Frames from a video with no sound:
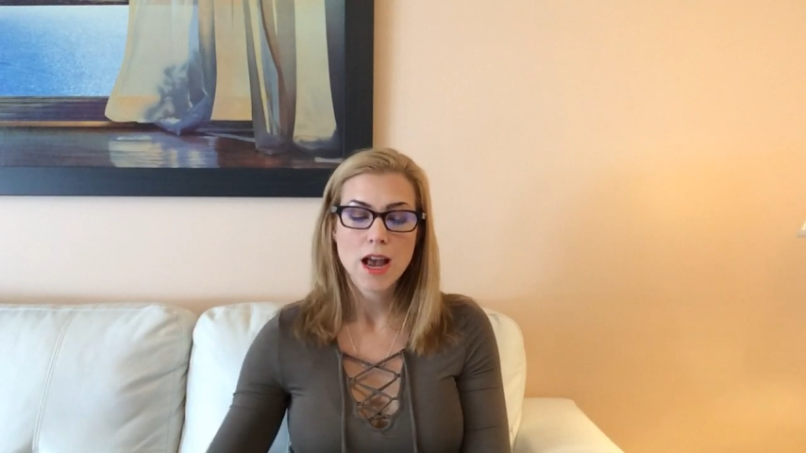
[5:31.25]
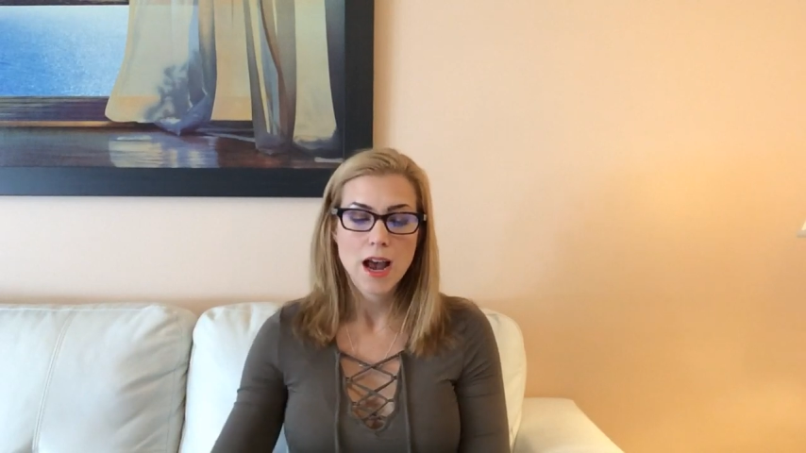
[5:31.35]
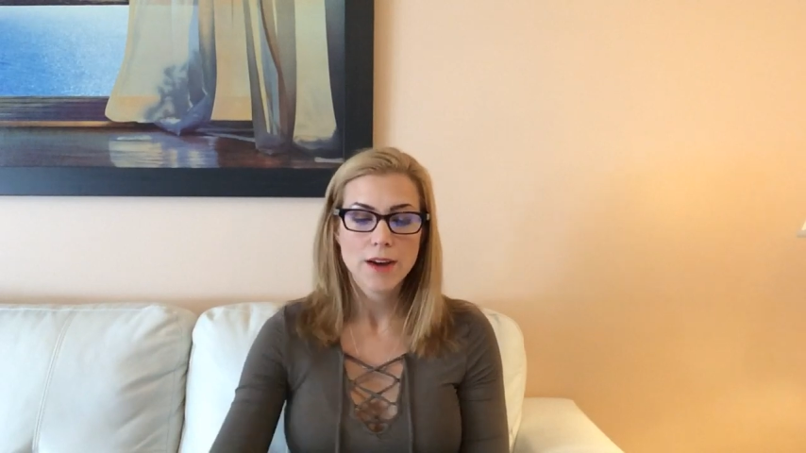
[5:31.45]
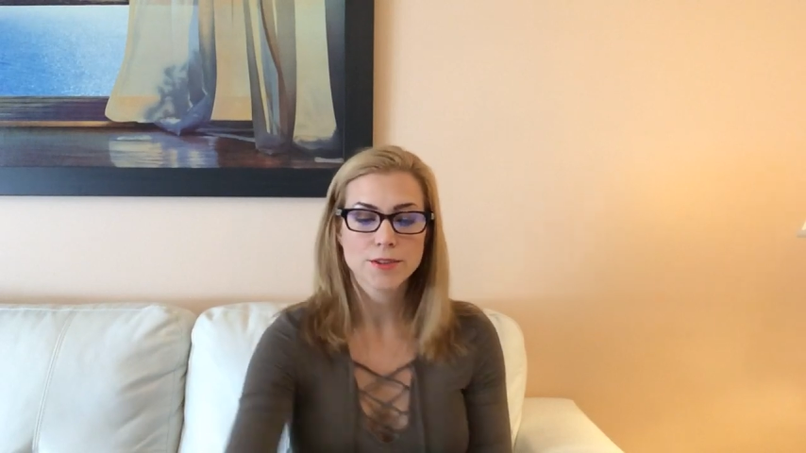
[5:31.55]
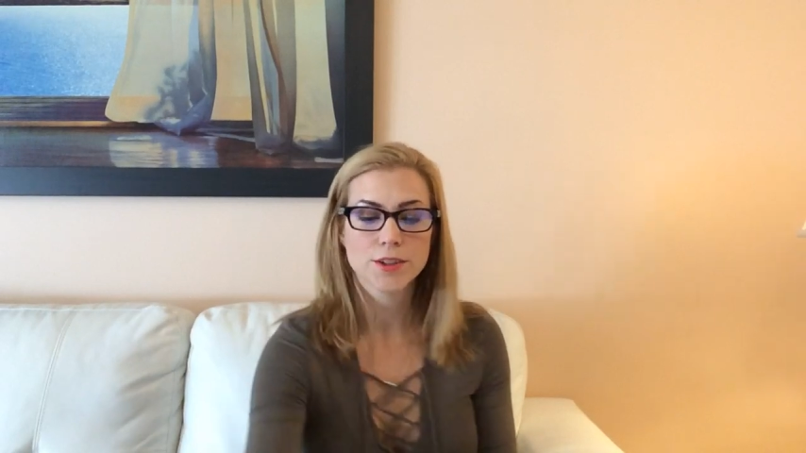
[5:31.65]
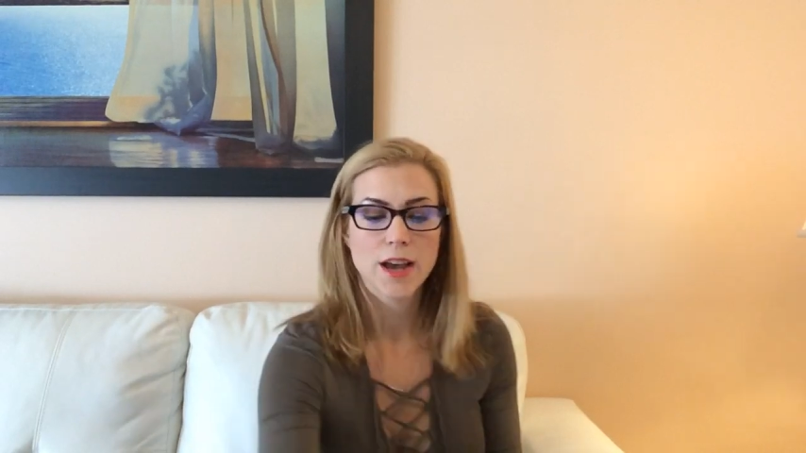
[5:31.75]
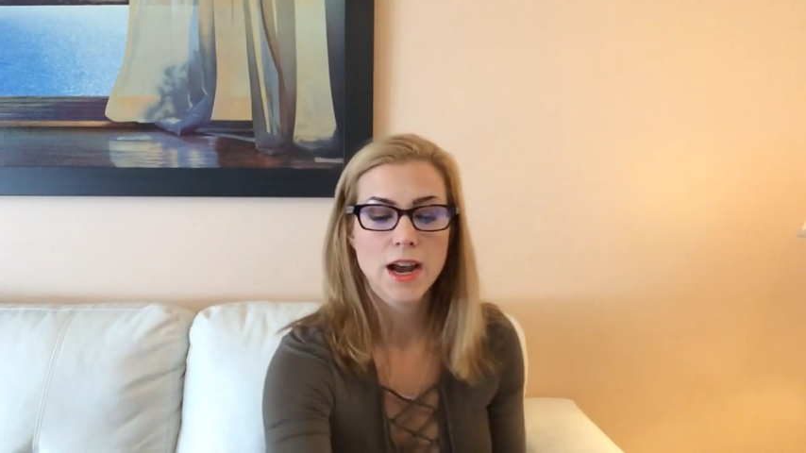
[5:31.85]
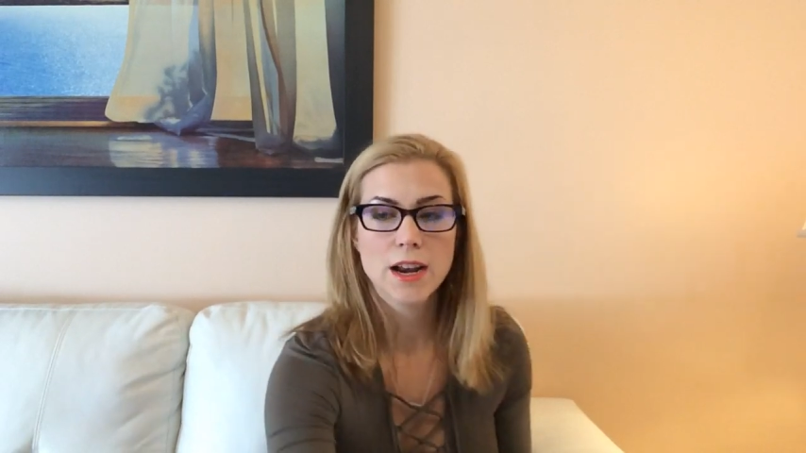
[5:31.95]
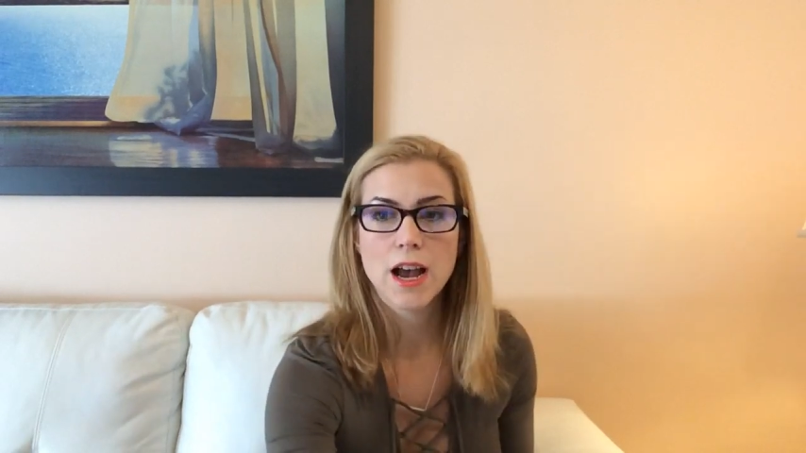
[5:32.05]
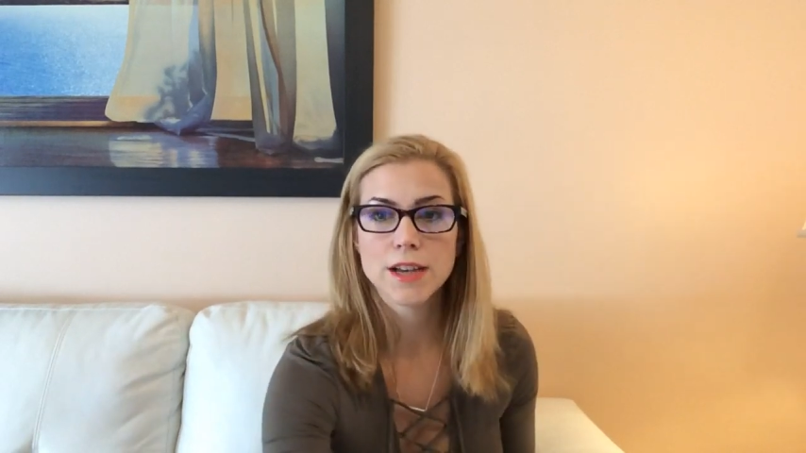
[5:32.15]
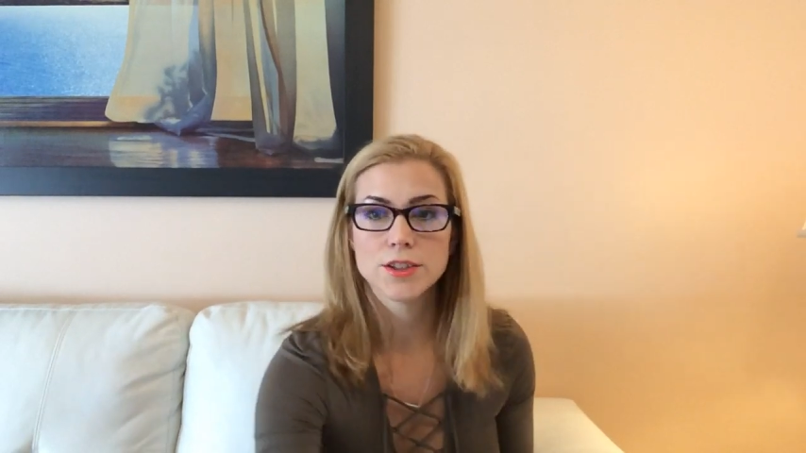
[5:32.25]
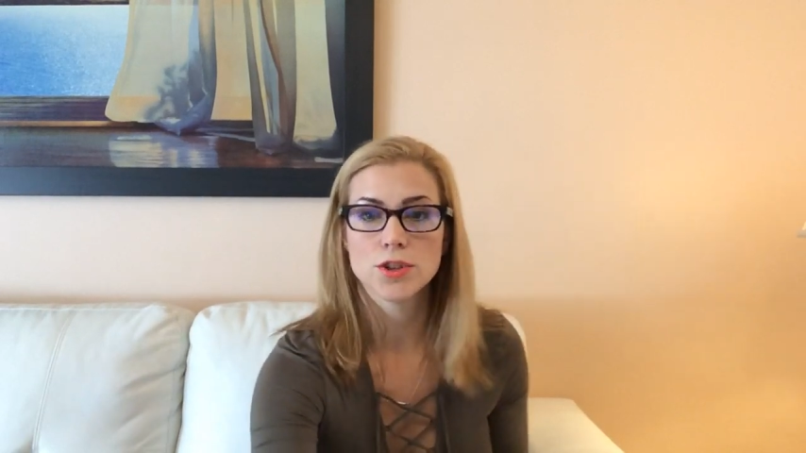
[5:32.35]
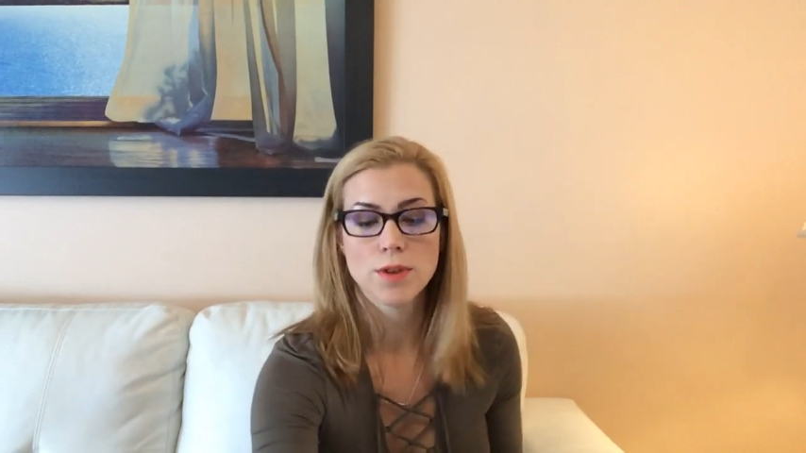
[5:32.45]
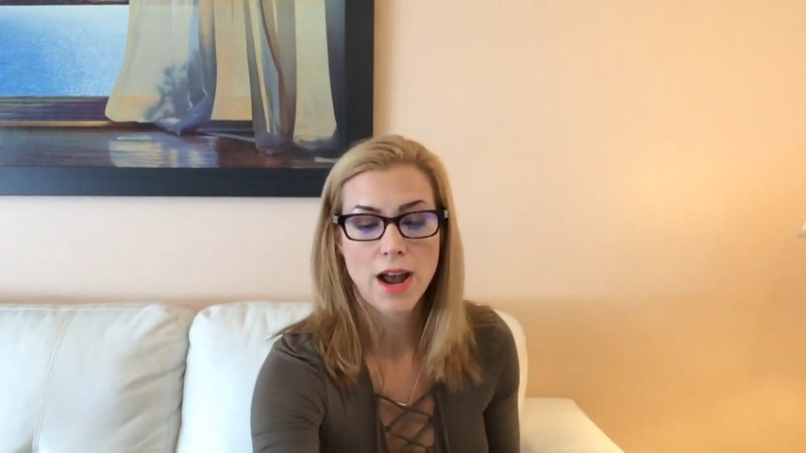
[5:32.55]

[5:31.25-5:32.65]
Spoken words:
After that, I do